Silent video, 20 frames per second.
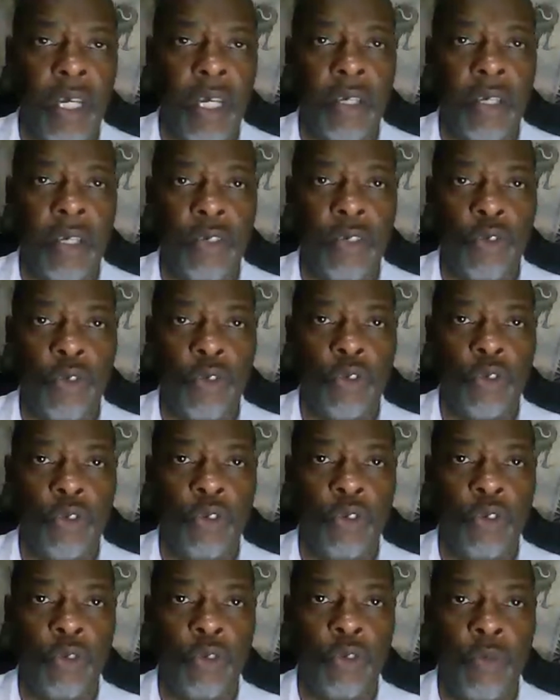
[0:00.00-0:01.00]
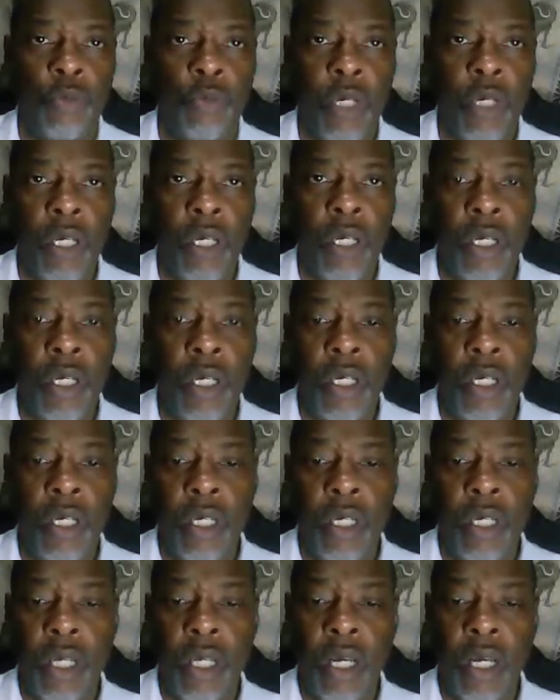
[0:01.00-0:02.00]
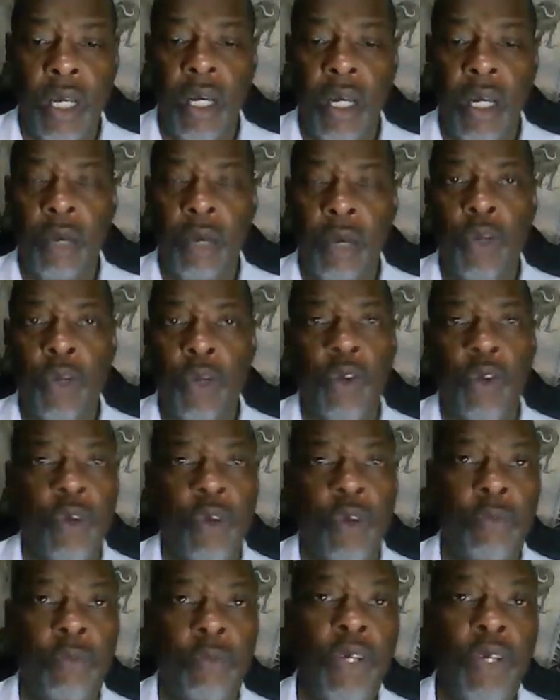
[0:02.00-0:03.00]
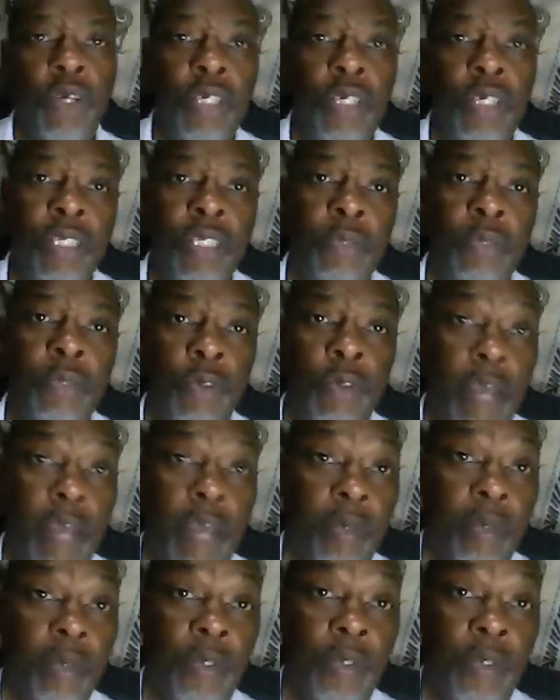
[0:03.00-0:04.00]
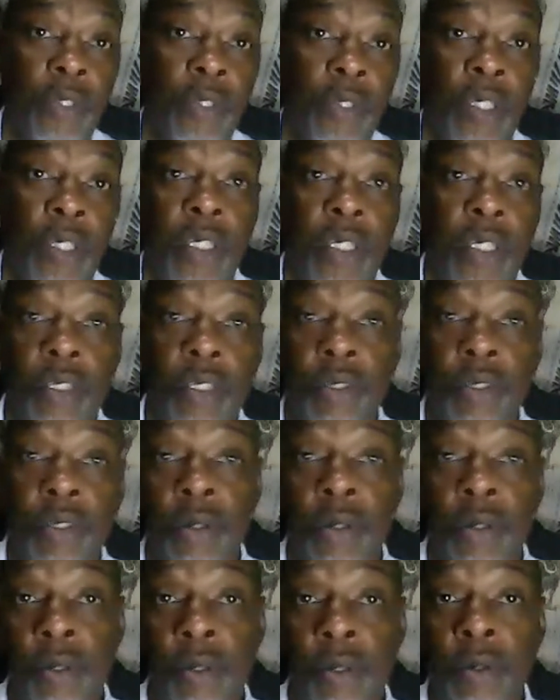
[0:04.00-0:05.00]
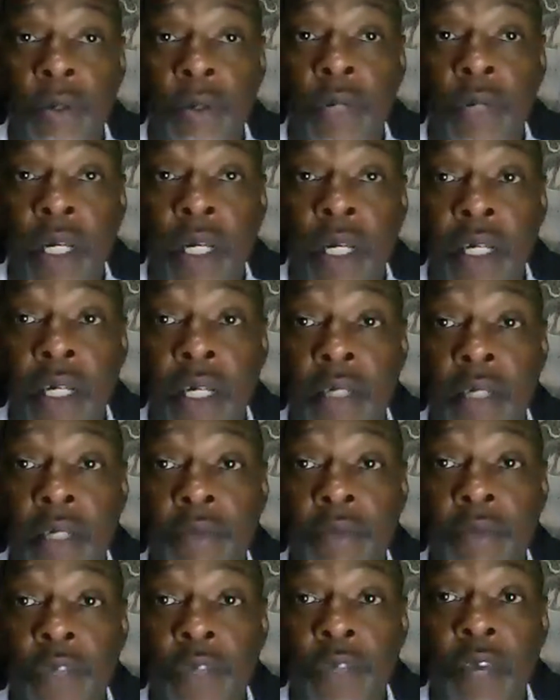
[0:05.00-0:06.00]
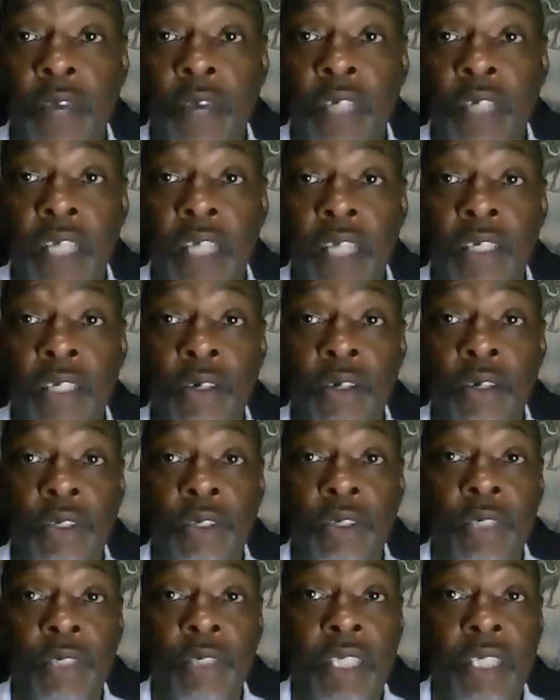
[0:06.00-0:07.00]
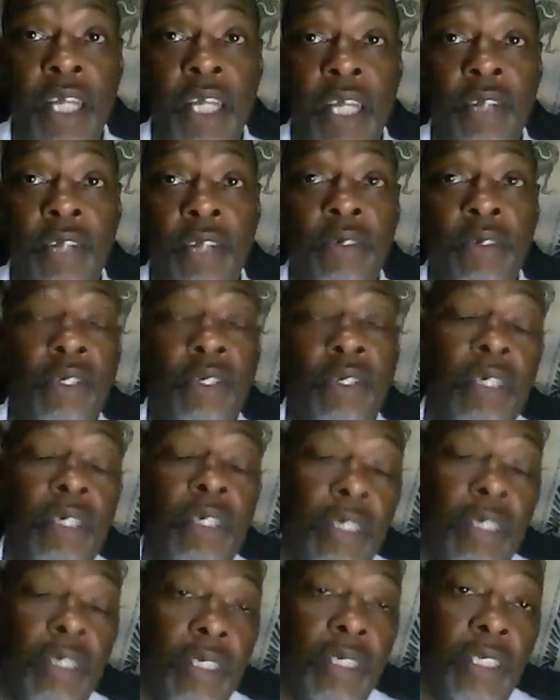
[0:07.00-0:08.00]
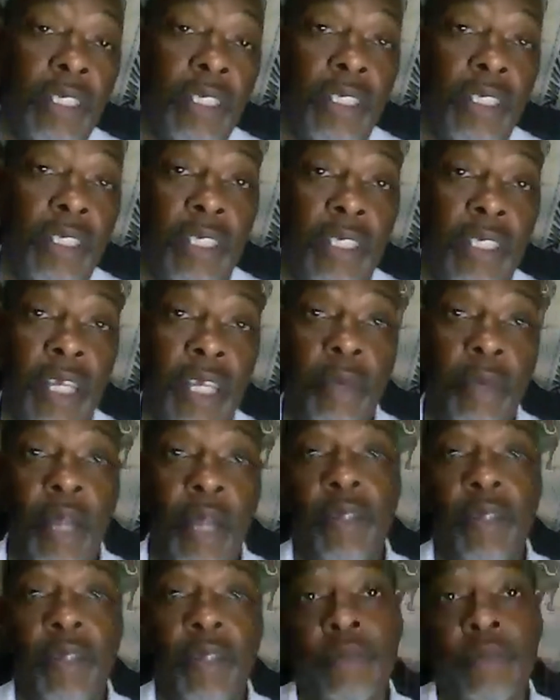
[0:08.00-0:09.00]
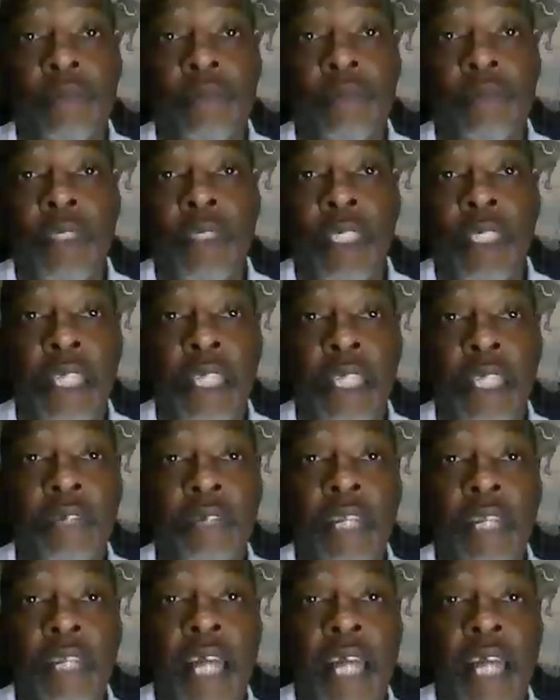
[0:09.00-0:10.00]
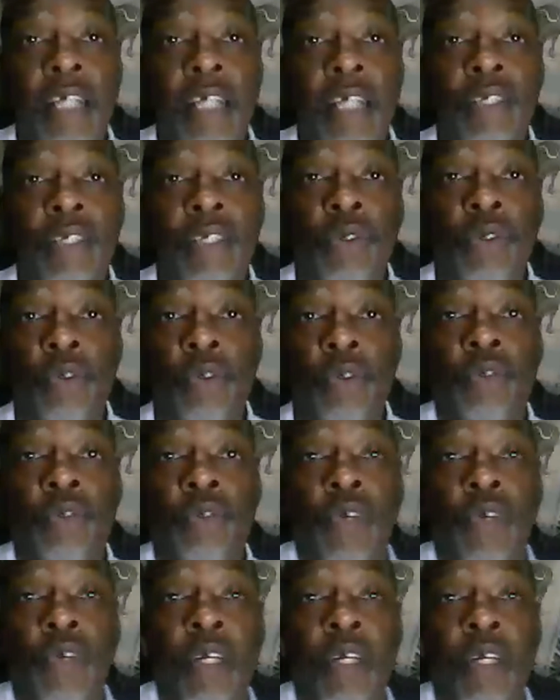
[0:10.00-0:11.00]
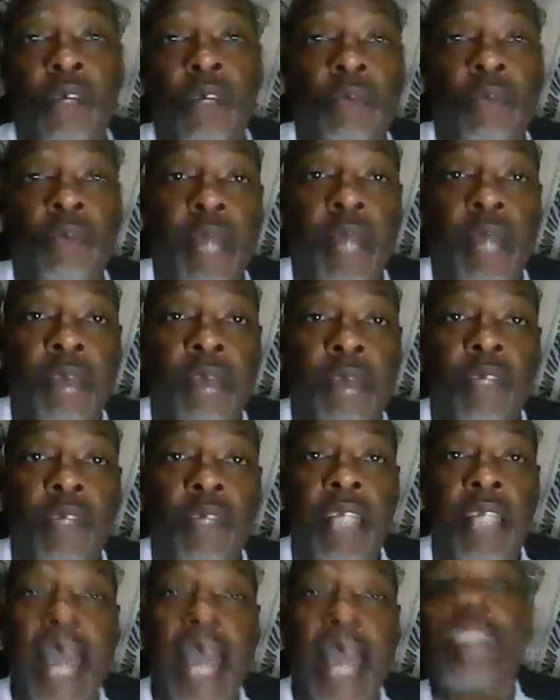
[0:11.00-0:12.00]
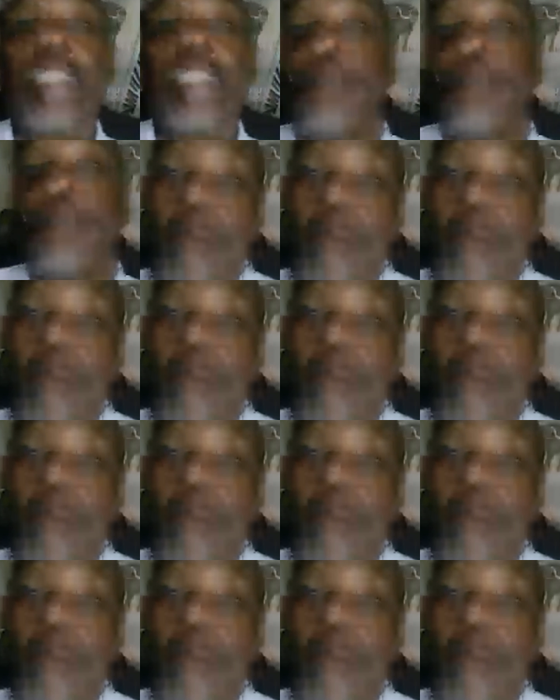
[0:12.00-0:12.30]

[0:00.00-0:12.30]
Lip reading: YouTube with over 1 million subscribers. So if you have a chance to go to his channel, you should check him out because he has a lot of good news from the African diaspora.